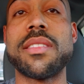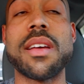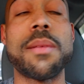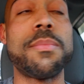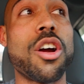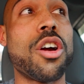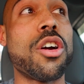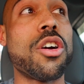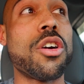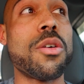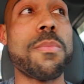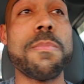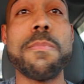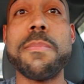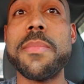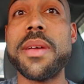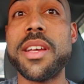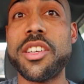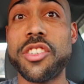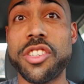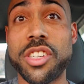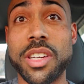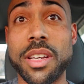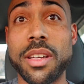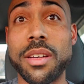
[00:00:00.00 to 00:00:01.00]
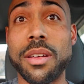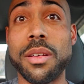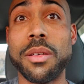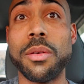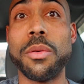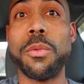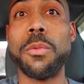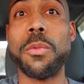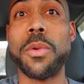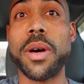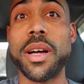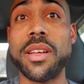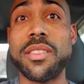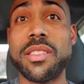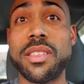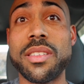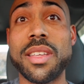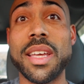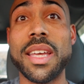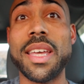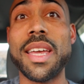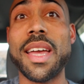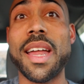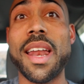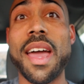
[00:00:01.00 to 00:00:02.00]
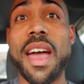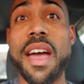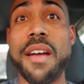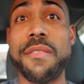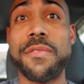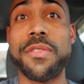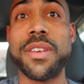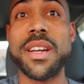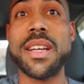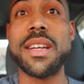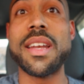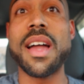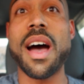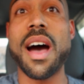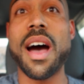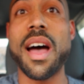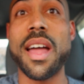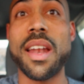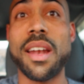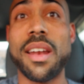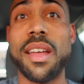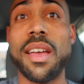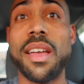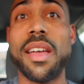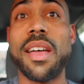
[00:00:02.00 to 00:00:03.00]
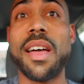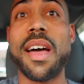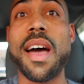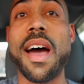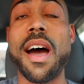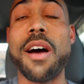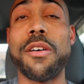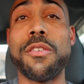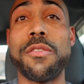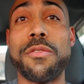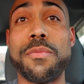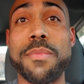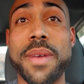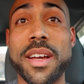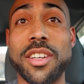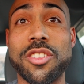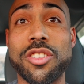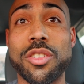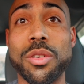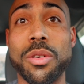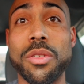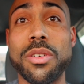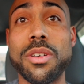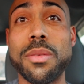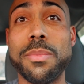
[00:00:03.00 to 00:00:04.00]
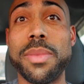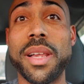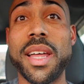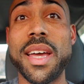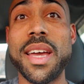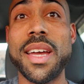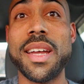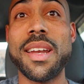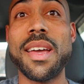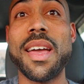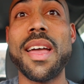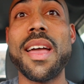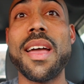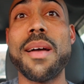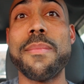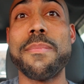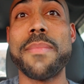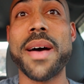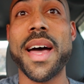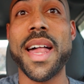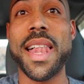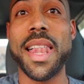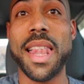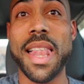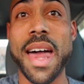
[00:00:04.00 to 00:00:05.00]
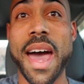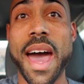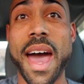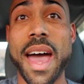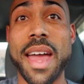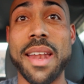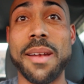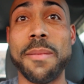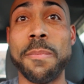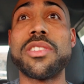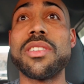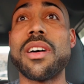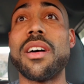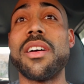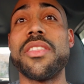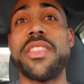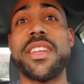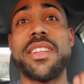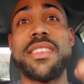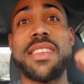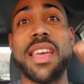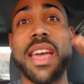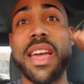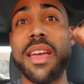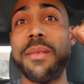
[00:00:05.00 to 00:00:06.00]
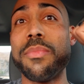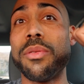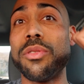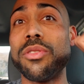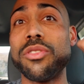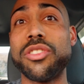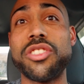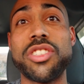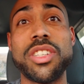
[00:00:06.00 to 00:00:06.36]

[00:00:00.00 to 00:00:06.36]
Her mission was to get every knot out of my shoulder blade and my lat was on the table.